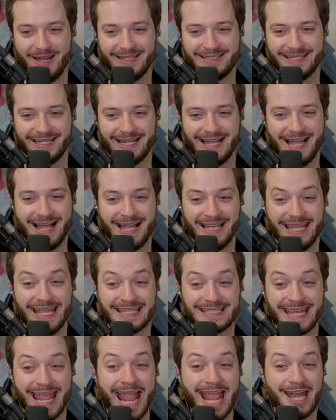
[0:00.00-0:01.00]
It's like, ah,
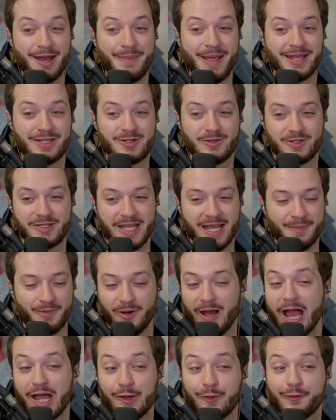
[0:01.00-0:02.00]
yes, Animancer
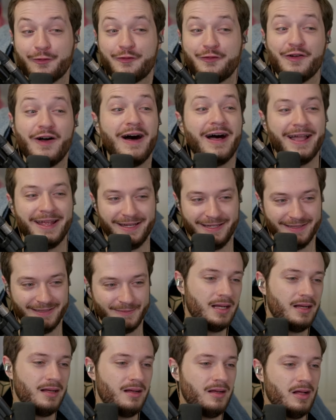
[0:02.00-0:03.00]
Saber, and you're fine.
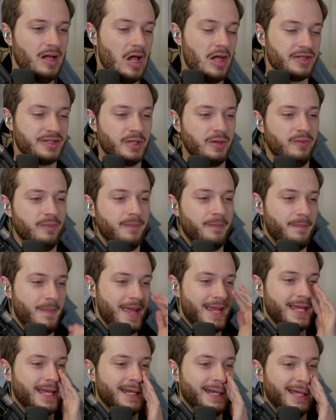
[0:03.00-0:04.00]
Also,
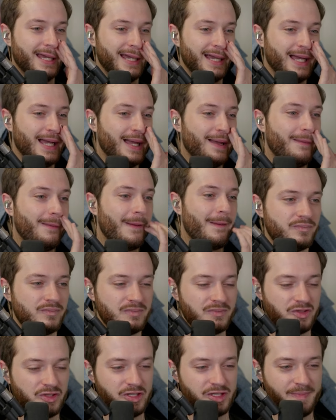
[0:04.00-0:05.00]
making uh
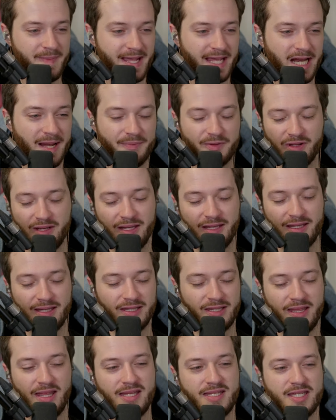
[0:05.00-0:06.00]
just making up,
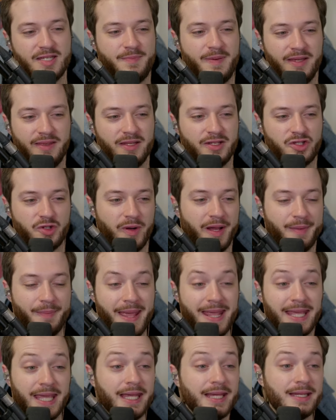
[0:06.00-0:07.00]
this has been the trend,
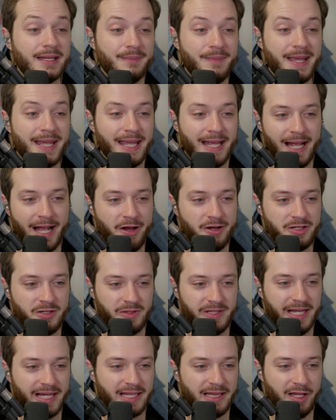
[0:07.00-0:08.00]
making making higher
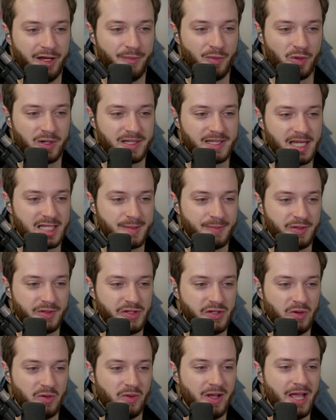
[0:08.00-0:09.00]
tier tech a little more accessible.
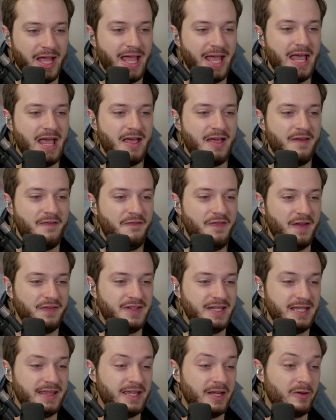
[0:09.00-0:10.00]
So
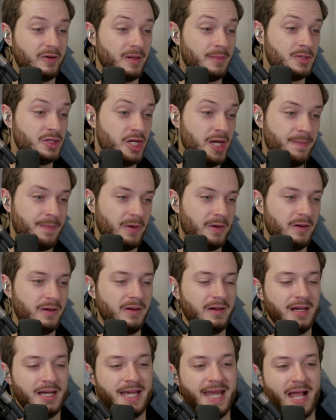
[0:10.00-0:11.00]
fifty Therium
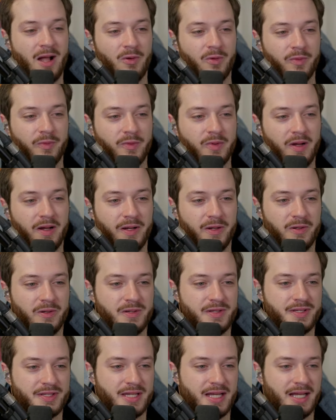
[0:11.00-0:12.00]
cheaper, and now it
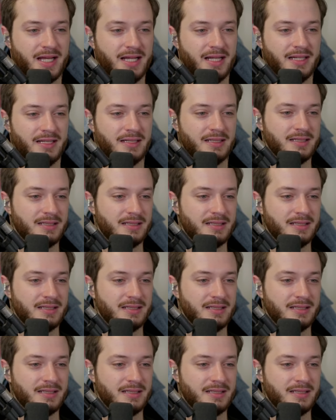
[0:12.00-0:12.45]
requires uh